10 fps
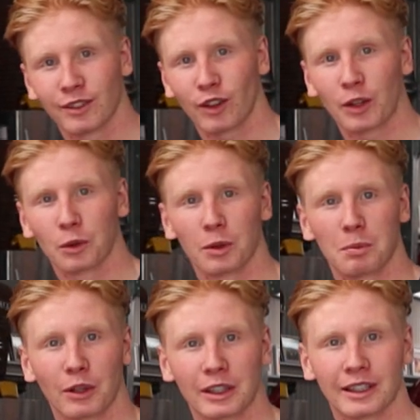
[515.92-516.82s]
find all the
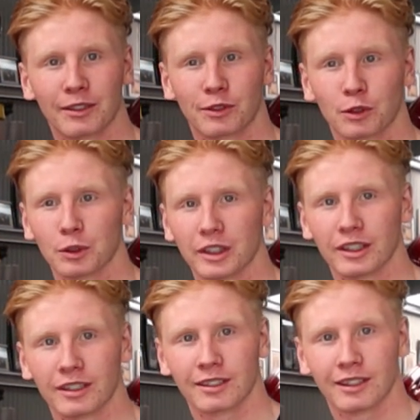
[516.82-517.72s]
body kit for all
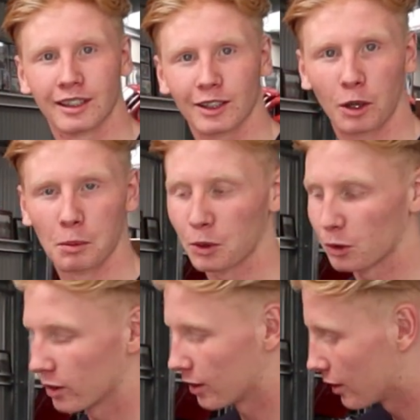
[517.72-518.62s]
your
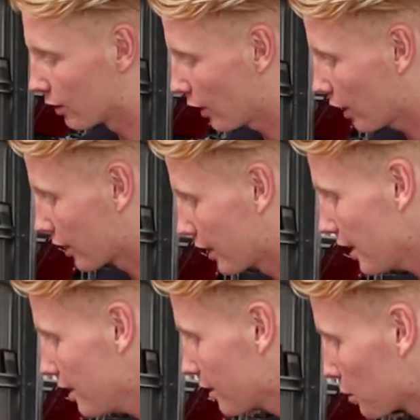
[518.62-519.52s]
Commodore and Falcon needs,